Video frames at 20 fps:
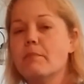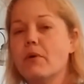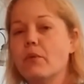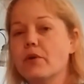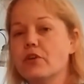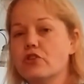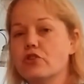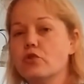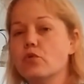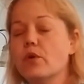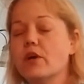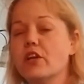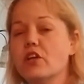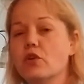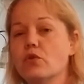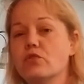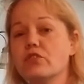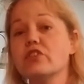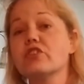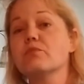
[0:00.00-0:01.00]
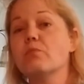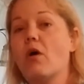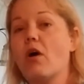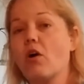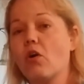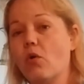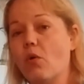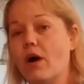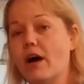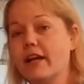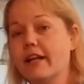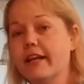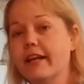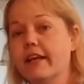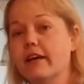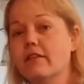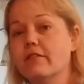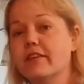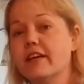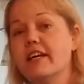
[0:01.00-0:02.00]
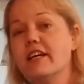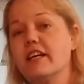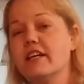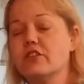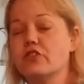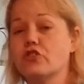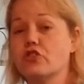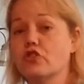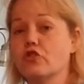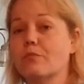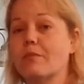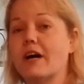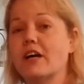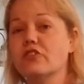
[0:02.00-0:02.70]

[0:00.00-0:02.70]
but we do want to use a small quantity of it because too